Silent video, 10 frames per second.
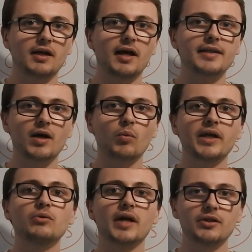And that
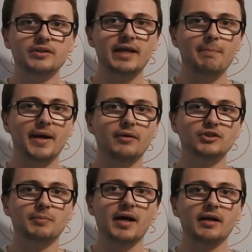way you'll get your
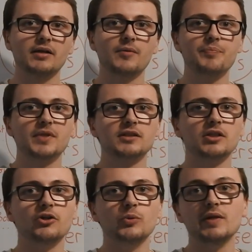£10 back.
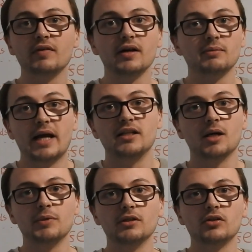So you either end
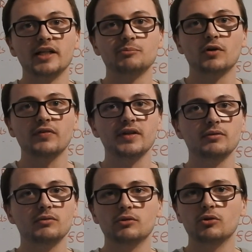up in a nice
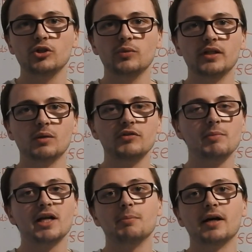profit or you end up with your
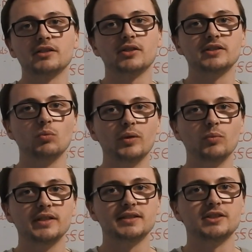money back, so it's a
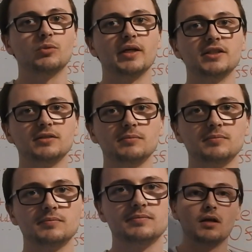win-win situation.
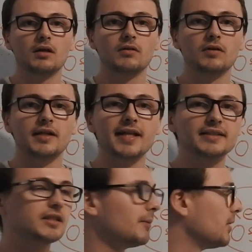Right,
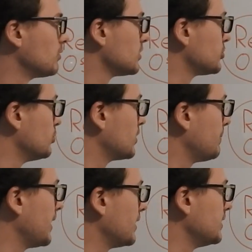next up I'm going to talk
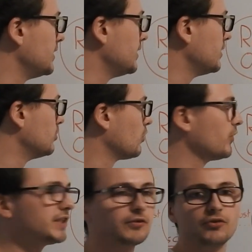about the not
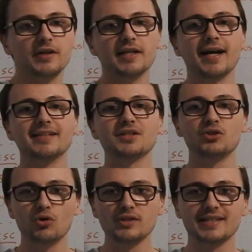risk-free and
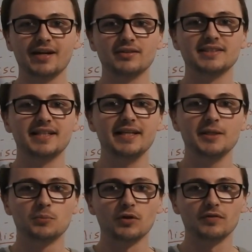not
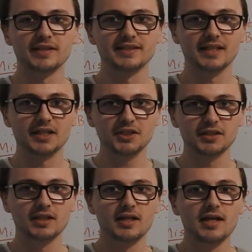guaranteed profit section.